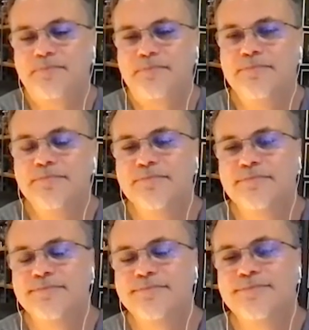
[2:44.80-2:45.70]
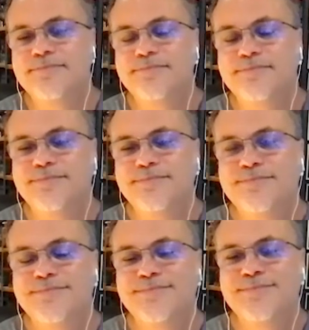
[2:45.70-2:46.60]

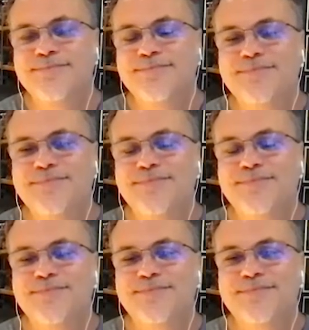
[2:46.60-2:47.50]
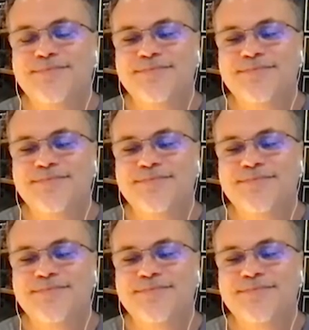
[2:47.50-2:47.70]
No words are spoken by the person on screen.